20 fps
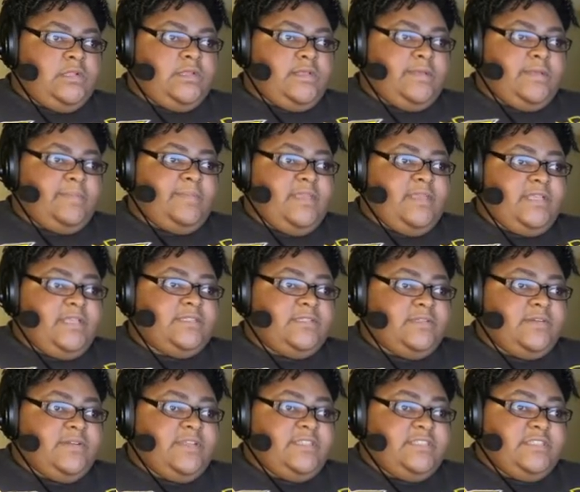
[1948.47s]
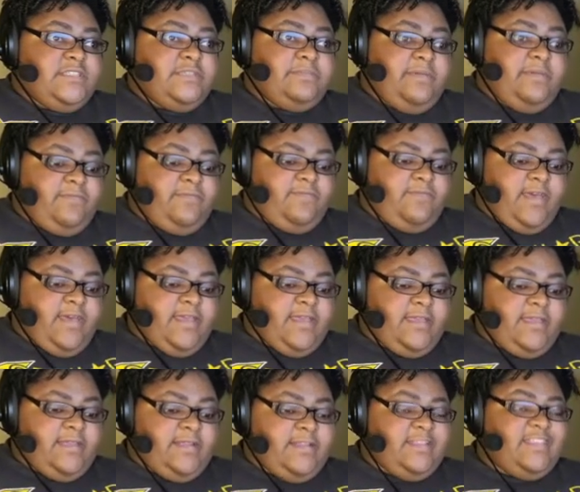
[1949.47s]
Because one is a
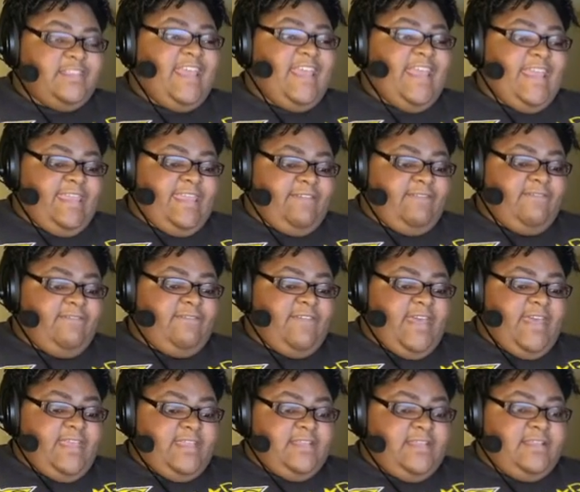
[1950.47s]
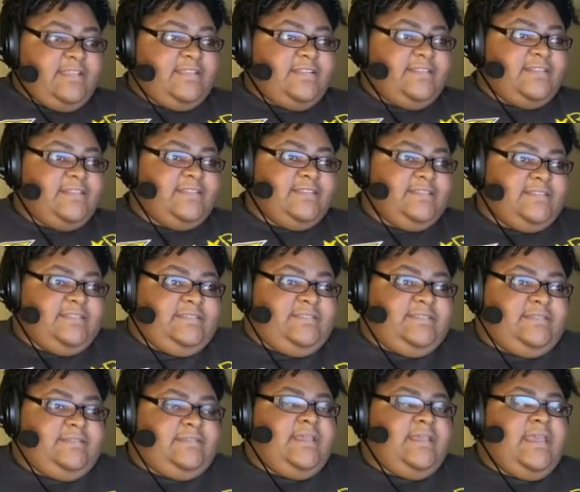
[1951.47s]
spitfire that can fight.
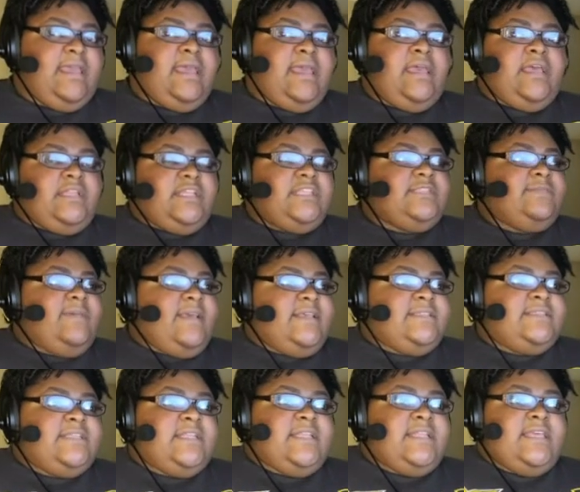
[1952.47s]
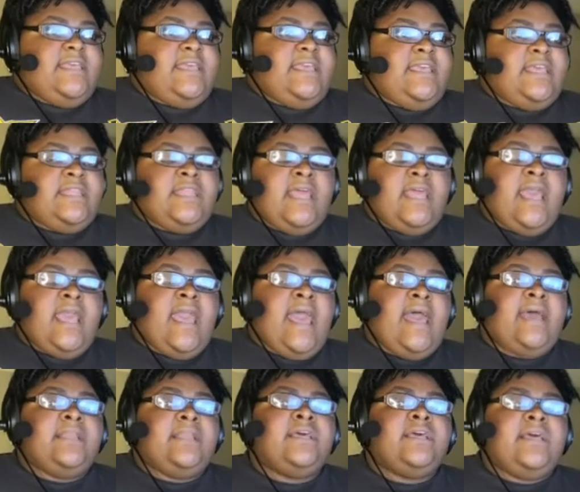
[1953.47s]
That's basically it. That
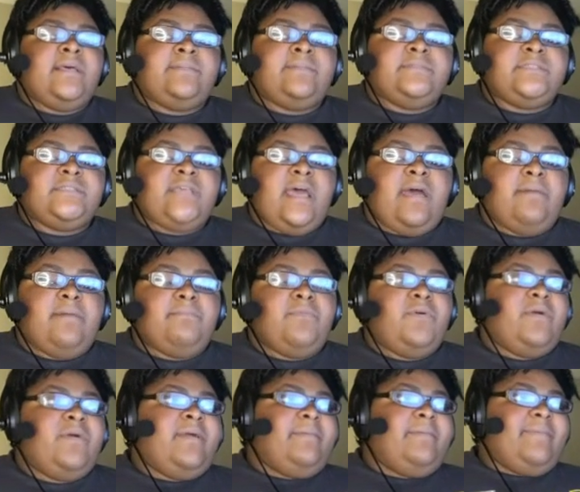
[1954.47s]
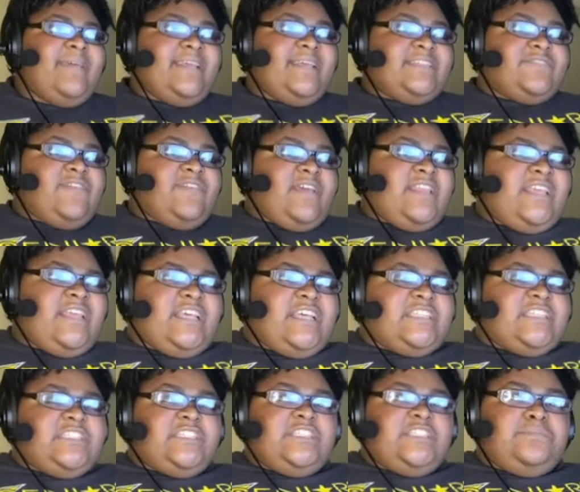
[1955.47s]
kind of comes out more. But it's funny
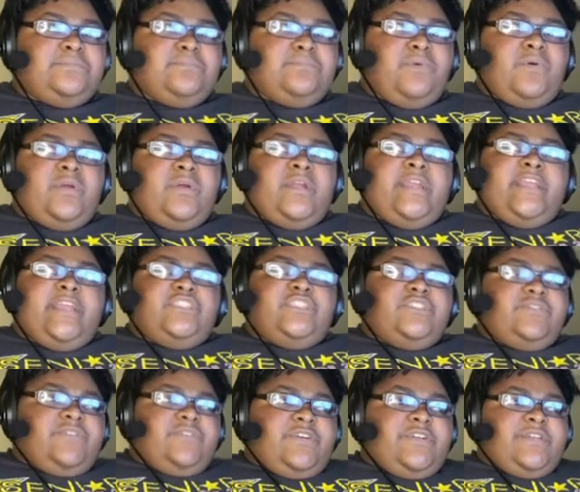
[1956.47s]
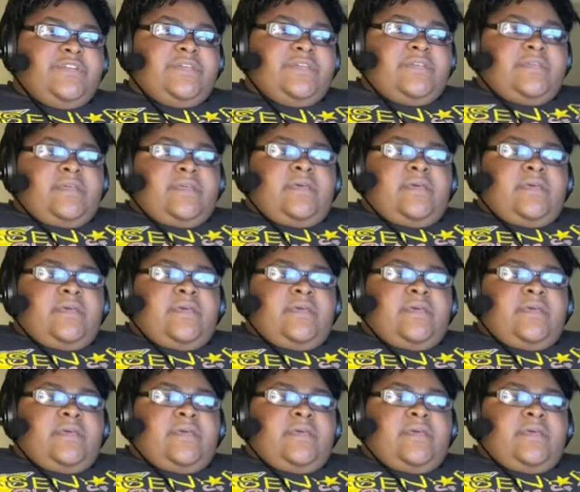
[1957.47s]
because she's more introverted.